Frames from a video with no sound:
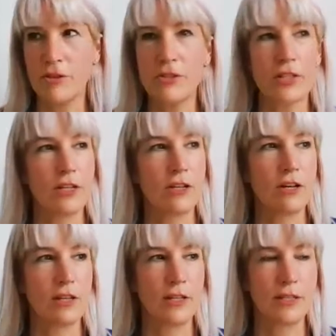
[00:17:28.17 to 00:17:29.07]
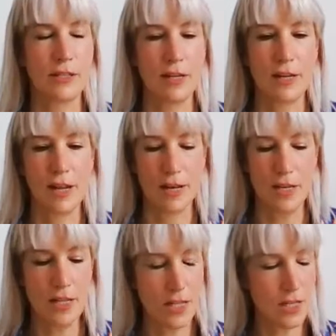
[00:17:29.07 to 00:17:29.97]
first, like you're not gonna take
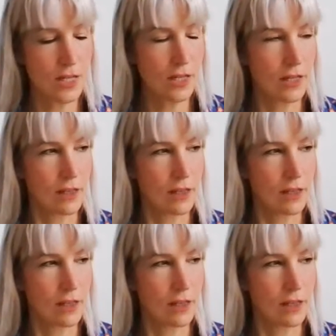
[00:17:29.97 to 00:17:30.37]
anything.